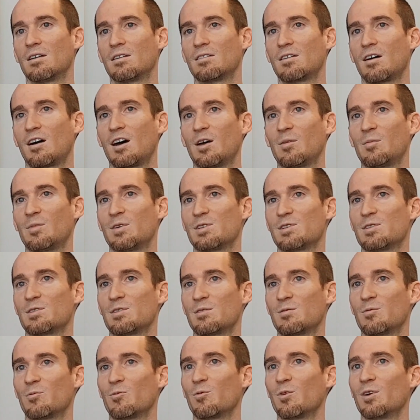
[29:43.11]
time
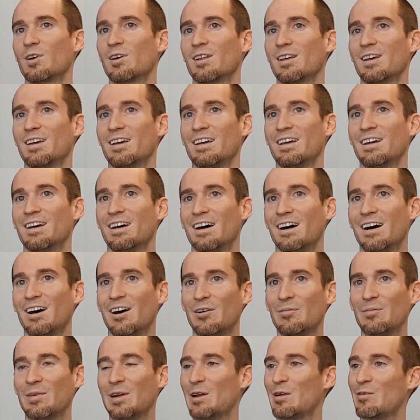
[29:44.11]
is really
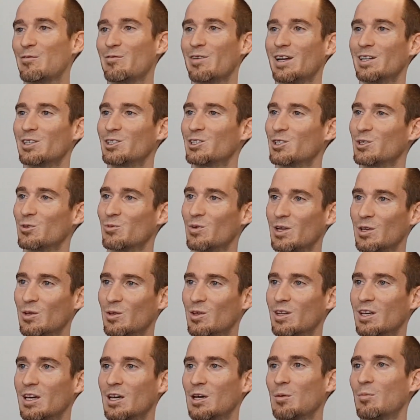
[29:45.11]
an invention when you
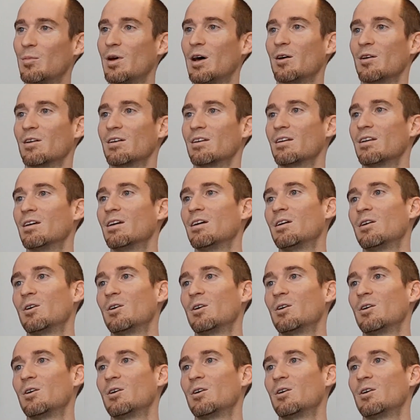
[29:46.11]
think about it.